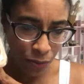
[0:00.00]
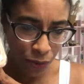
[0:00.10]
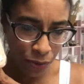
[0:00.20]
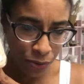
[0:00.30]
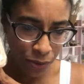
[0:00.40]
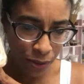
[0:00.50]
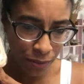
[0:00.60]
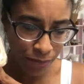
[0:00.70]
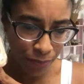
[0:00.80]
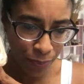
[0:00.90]
those
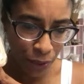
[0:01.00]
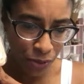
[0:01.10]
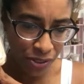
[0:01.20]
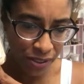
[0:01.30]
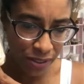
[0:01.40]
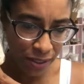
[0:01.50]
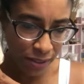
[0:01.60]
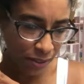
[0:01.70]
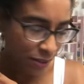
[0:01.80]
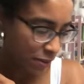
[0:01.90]
big old
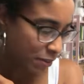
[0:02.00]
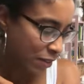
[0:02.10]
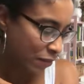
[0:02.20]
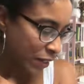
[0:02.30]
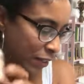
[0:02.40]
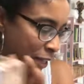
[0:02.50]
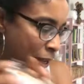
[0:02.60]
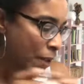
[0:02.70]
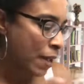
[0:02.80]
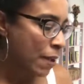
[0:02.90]
cysts and stuff like that.